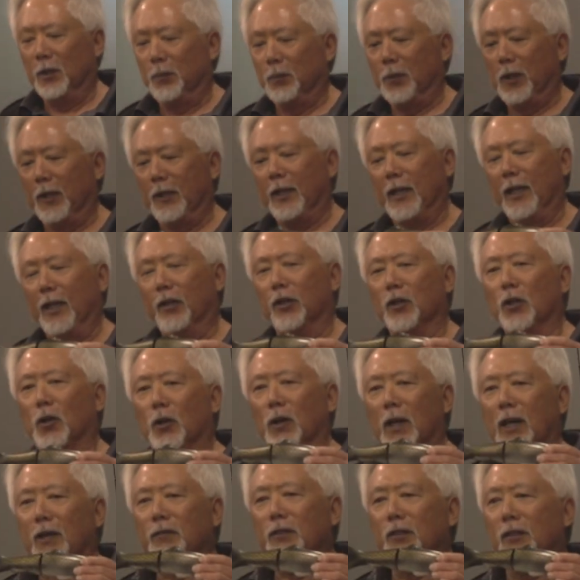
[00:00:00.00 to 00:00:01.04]
But they'll go
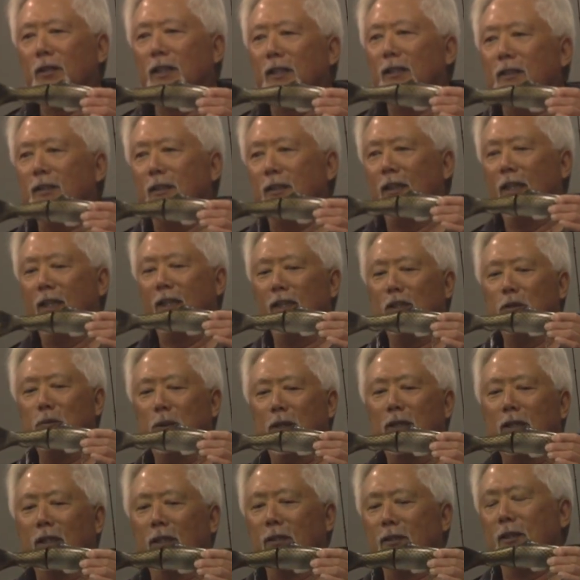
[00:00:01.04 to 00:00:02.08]
after these things
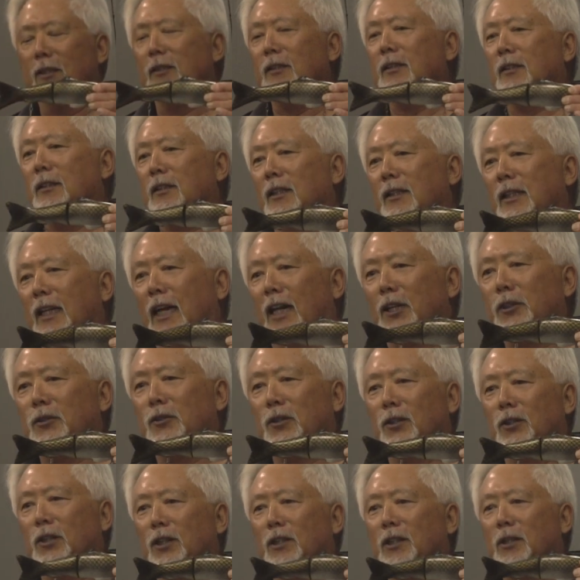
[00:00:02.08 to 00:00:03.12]
because this is the
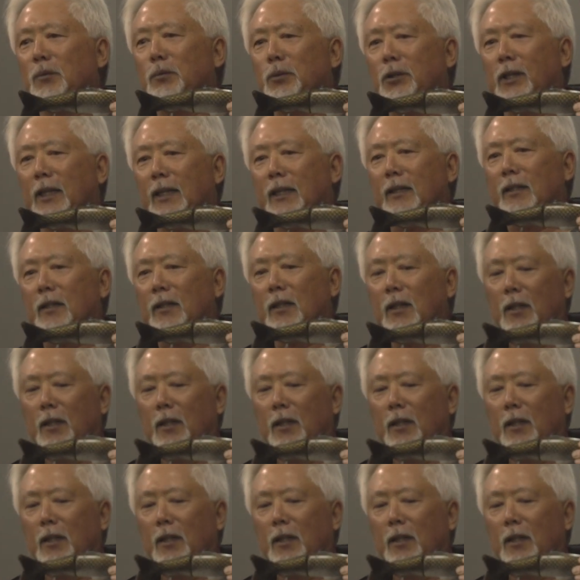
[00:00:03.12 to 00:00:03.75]
natural looking prey.